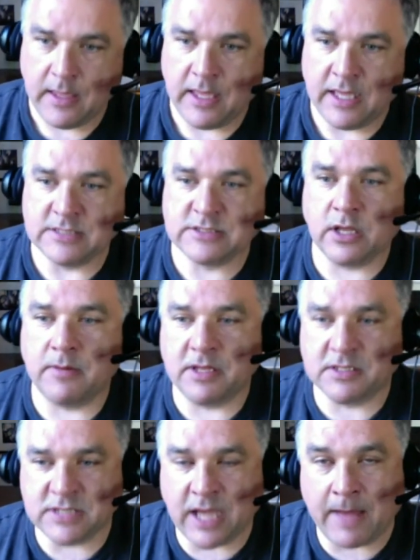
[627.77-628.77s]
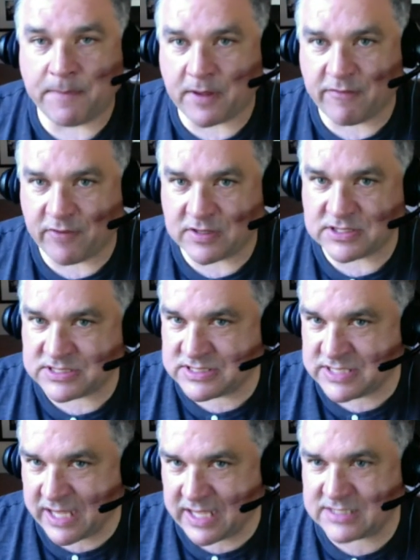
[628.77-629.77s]
is going to be the topic of our
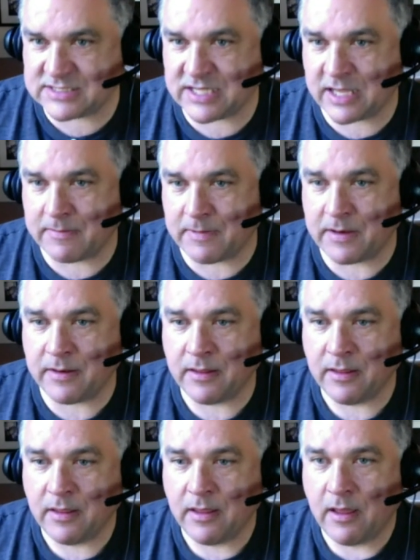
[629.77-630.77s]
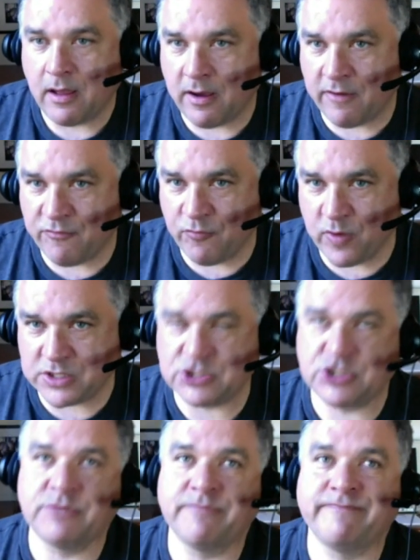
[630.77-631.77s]
second segment, of
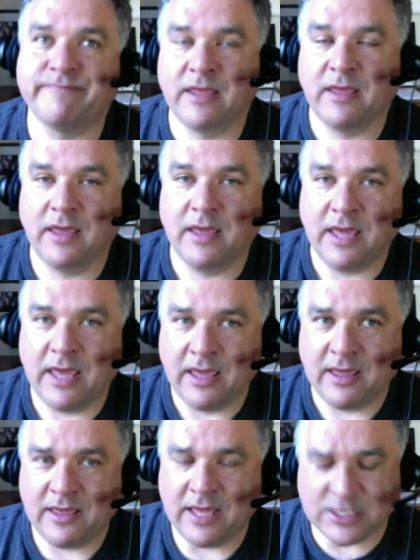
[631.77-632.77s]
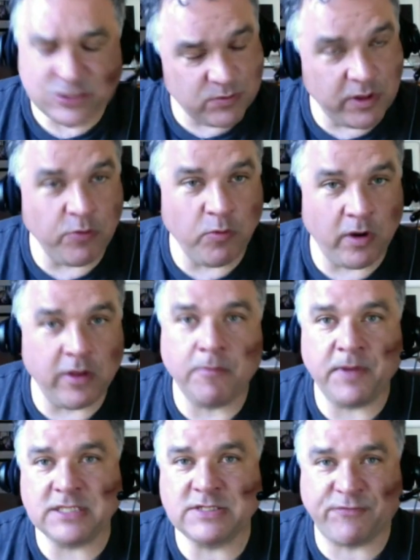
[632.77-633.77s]
which it's really one of the
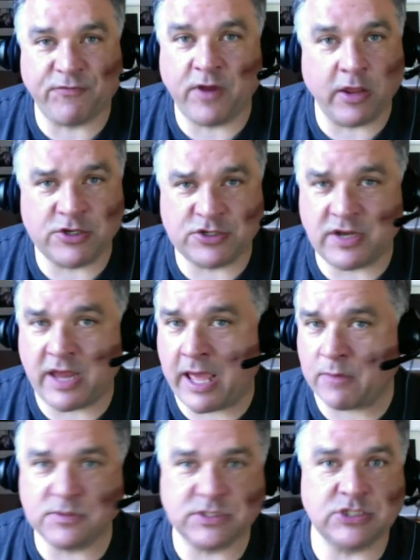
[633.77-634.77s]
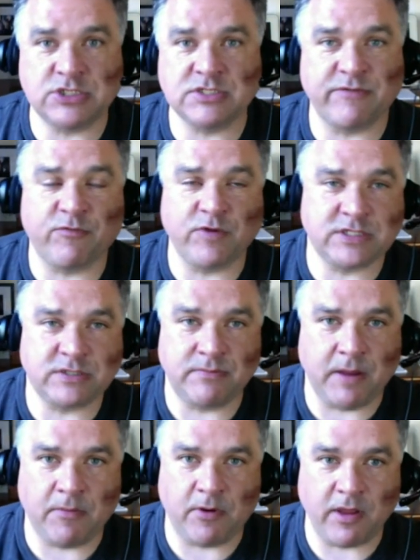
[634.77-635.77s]
best free agent acquisitions of recent
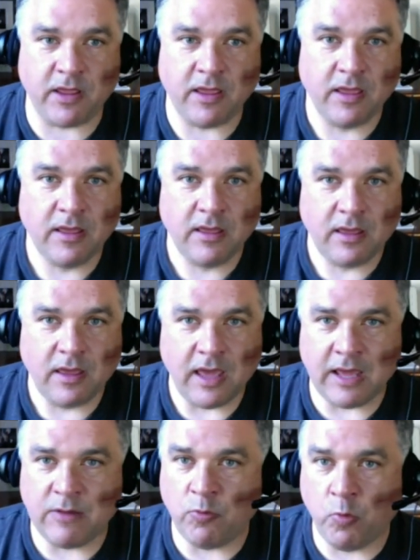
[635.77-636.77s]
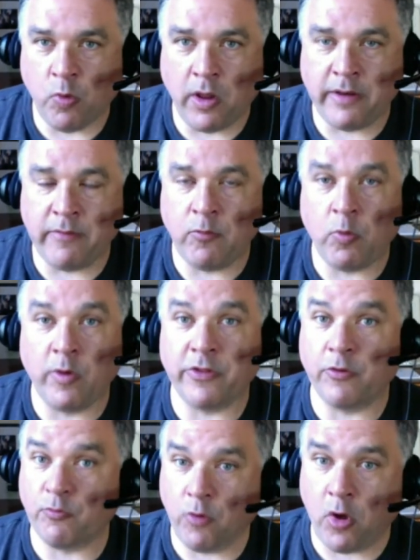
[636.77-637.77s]
memory, and one where
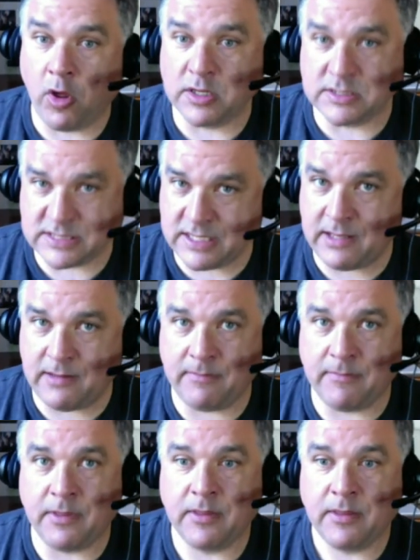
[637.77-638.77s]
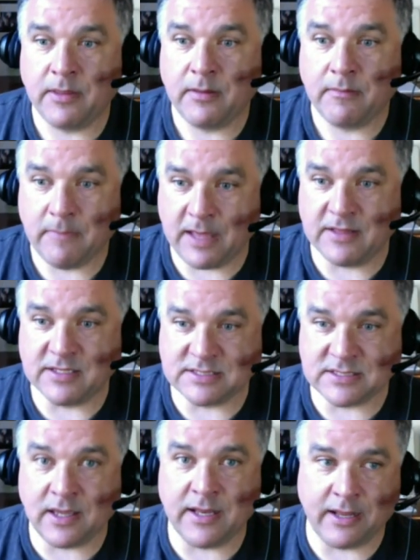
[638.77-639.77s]
the wrong team made the
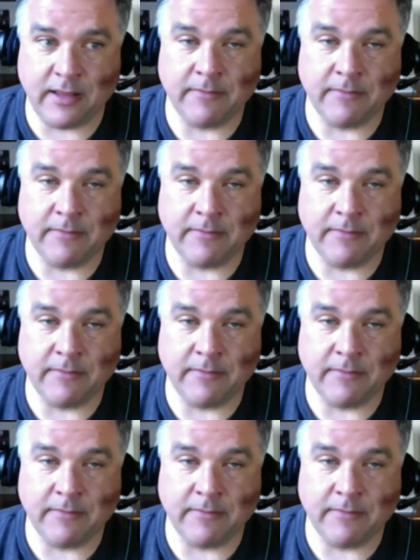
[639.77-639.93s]
signing.